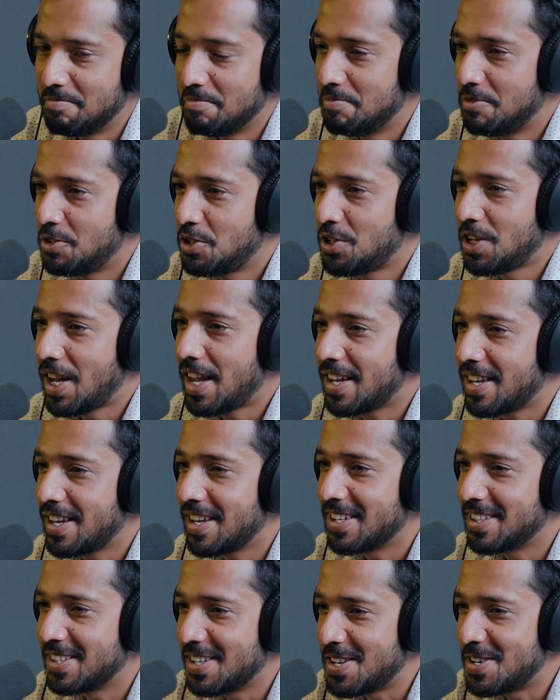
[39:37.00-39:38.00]

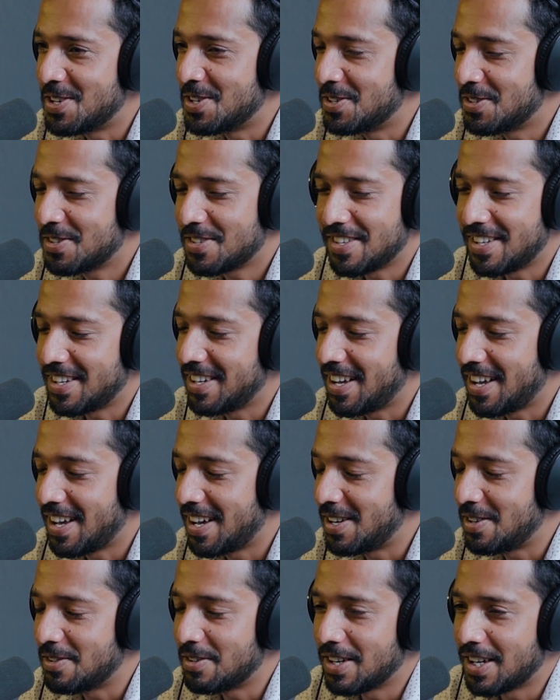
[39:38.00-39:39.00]
shaking the industry
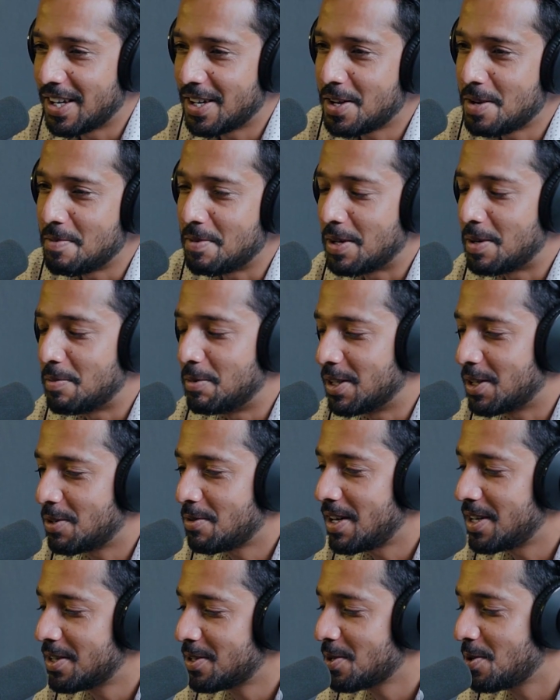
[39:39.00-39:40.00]
and, you know, like coming up with the
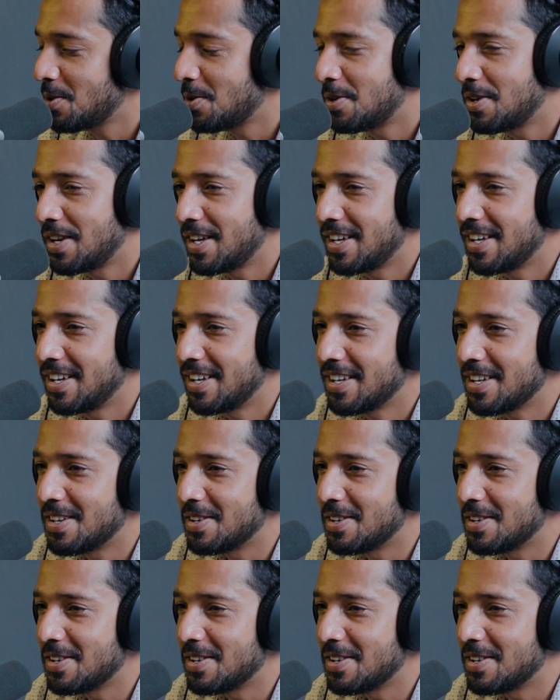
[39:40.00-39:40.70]
credit scoring,